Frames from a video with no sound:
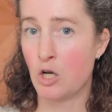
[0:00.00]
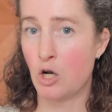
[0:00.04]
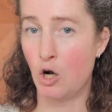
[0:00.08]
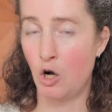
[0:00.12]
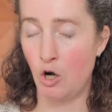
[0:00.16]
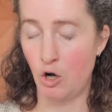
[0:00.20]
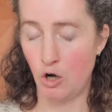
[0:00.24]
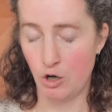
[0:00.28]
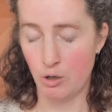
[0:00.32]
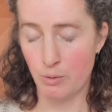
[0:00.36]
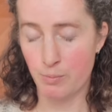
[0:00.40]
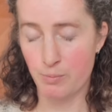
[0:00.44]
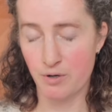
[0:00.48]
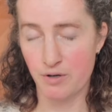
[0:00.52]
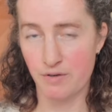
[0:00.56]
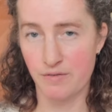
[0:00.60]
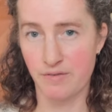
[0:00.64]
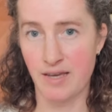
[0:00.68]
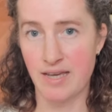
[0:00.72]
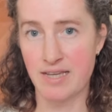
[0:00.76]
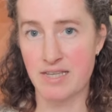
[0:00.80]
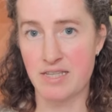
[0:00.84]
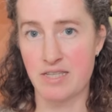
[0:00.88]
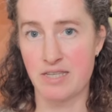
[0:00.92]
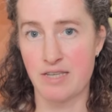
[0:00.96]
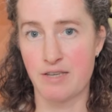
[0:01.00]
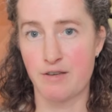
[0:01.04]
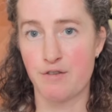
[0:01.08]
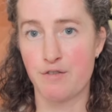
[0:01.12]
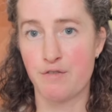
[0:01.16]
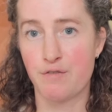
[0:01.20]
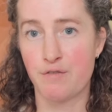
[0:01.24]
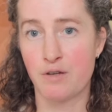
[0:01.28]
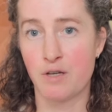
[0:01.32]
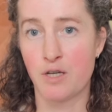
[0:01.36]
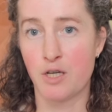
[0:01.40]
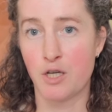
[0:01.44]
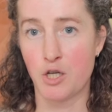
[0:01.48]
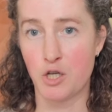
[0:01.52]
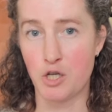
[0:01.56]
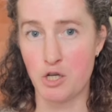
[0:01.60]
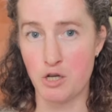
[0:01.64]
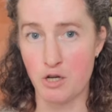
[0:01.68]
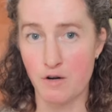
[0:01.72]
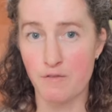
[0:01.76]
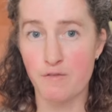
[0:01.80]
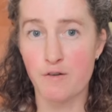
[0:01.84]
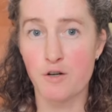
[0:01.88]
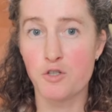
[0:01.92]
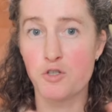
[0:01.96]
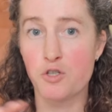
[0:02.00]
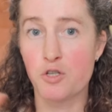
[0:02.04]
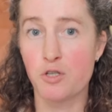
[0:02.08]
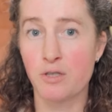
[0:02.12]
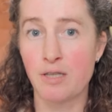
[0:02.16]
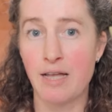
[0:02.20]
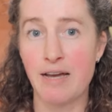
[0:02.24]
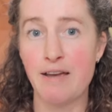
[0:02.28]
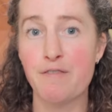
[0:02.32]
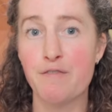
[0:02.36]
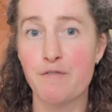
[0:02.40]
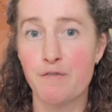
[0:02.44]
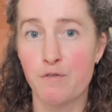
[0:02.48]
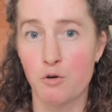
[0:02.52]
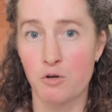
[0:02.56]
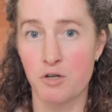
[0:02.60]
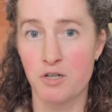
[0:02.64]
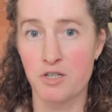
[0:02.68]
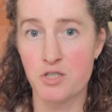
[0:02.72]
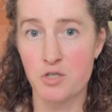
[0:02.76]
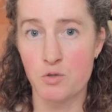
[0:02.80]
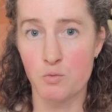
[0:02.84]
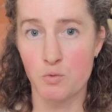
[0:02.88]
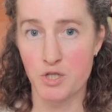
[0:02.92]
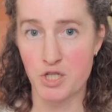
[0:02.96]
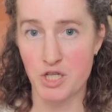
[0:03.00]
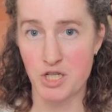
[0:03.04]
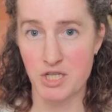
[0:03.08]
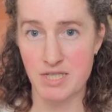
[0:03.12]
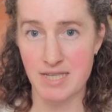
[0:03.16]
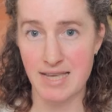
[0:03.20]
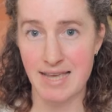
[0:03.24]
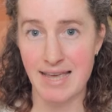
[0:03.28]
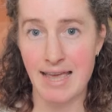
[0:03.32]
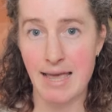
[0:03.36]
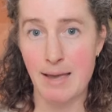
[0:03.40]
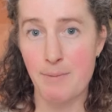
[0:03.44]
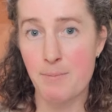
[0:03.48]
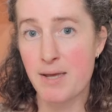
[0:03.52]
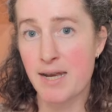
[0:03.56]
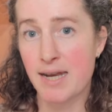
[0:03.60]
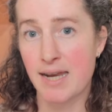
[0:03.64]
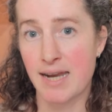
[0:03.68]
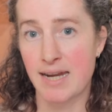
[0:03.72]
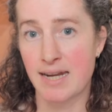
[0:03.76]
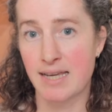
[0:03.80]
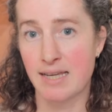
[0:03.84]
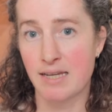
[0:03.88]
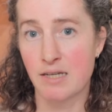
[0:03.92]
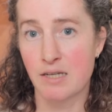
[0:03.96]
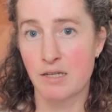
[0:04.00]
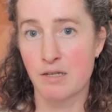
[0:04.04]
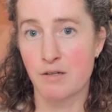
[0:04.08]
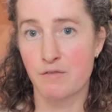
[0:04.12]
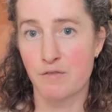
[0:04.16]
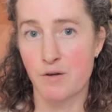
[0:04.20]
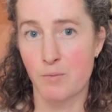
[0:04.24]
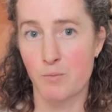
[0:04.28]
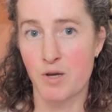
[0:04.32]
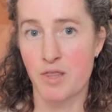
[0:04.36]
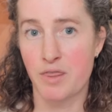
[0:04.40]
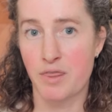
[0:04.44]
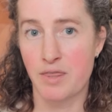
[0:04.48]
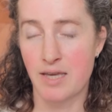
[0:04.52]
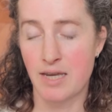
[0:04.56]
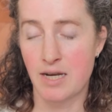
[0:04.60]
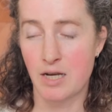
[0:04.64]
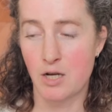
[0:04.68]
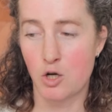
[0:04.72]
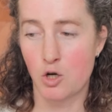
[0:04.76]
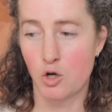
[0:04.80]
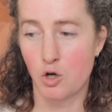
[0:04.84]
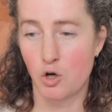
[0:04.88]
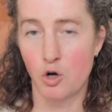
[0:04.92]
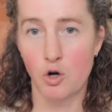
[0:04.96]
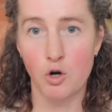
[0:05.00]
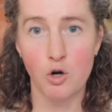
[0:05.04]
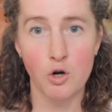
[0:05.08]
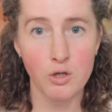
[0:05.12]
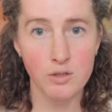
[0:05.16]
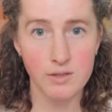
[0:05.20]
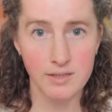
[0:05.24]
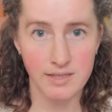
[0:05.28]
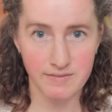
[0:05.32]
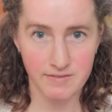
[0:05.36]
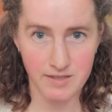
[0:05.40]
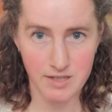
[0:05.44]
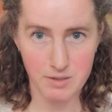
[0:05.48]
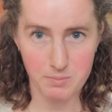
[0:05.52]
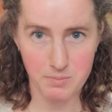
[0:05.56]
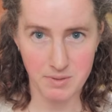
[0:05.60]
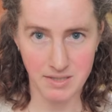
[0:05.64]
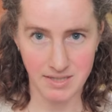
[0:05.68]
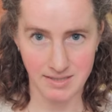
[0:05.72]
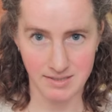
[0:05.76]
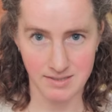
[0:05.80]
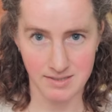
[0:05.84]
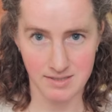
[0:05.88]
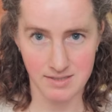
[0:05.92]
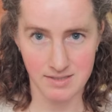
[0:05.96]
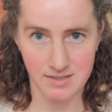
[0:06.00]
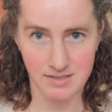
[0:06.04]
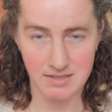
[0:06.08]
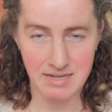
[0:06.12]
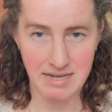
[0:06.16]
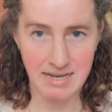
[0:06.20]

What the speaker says: all-pervasive, universal life force, which is emanating from within all living beings.